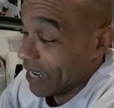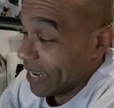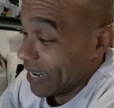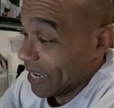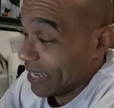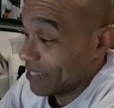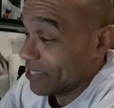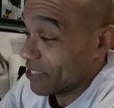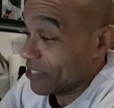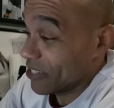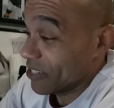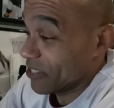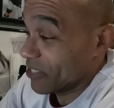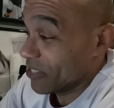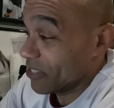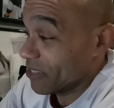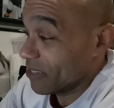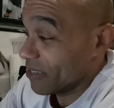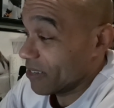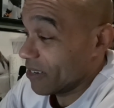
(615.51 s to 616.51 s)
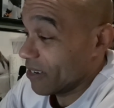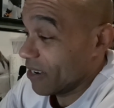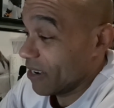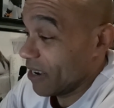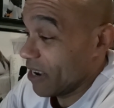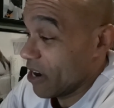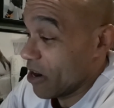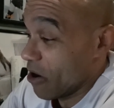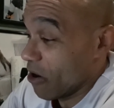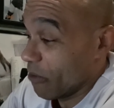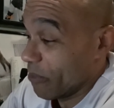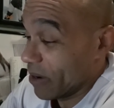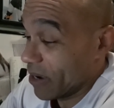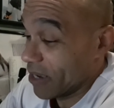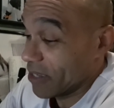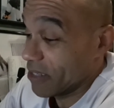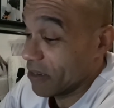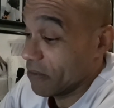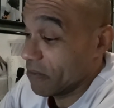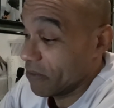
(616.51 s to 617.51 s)
It's just
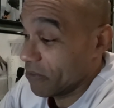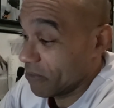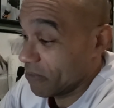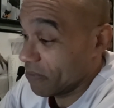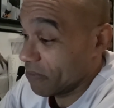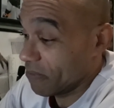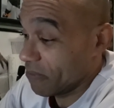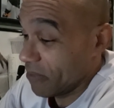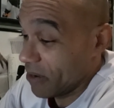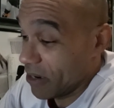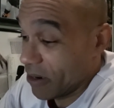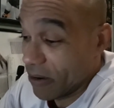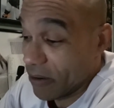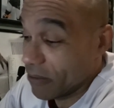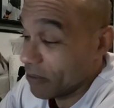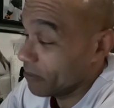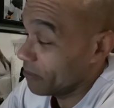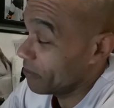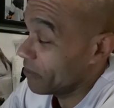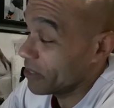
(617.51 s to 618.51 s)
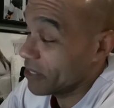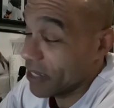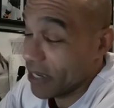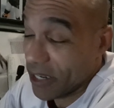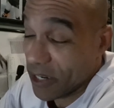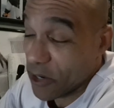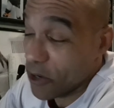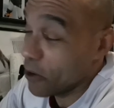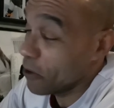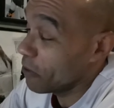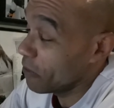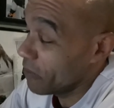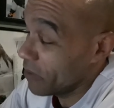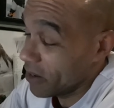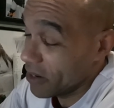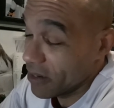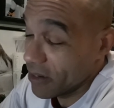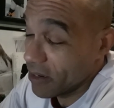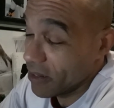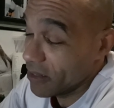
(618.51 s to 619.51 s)
because of once again COVID
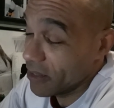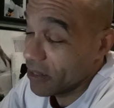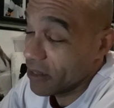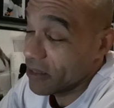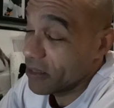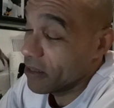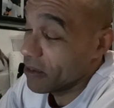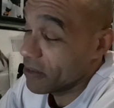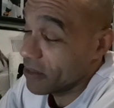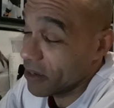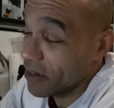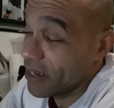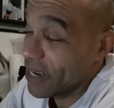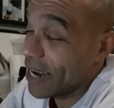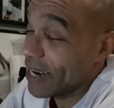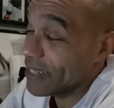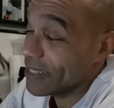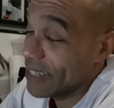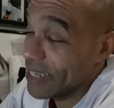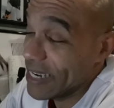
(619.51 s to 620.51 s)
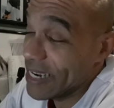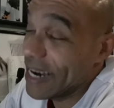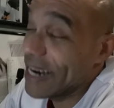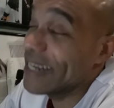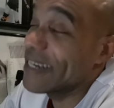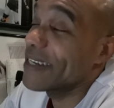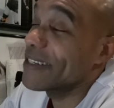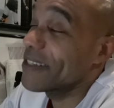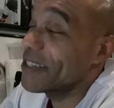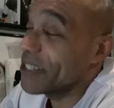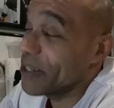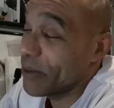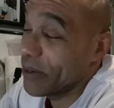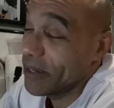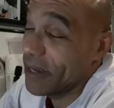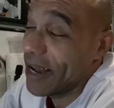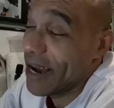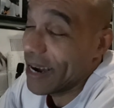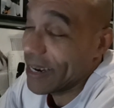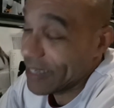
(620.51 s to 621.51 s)
and the unnecessary
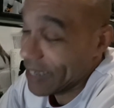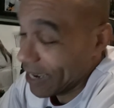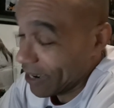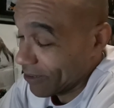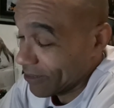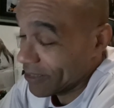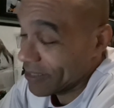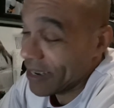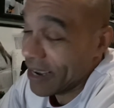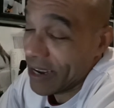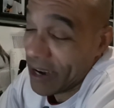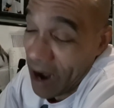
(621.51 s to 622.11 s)
lockdowns.